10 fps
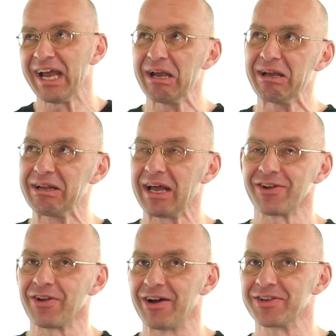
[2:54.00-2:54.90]
and I
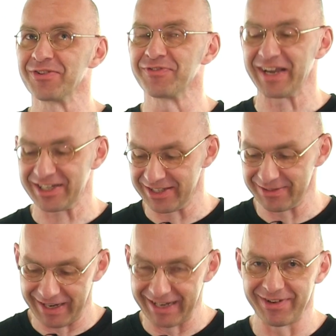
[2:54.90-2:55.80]
don't know how you do
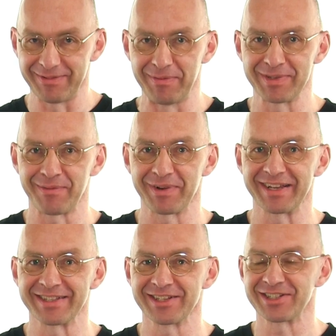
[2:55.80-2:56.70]
fractions, but anyway, maybe
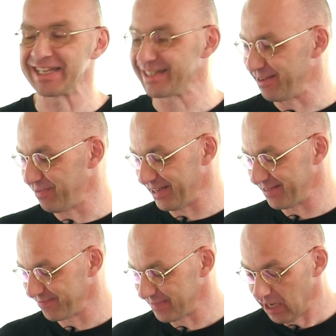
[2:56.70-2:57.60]
somebody suggests something.
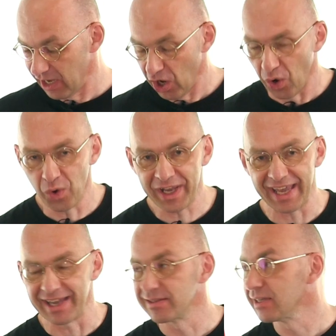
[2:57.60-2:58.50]

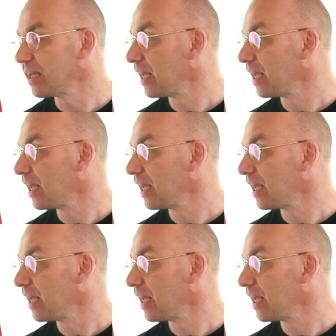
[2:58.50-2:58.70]
Okay.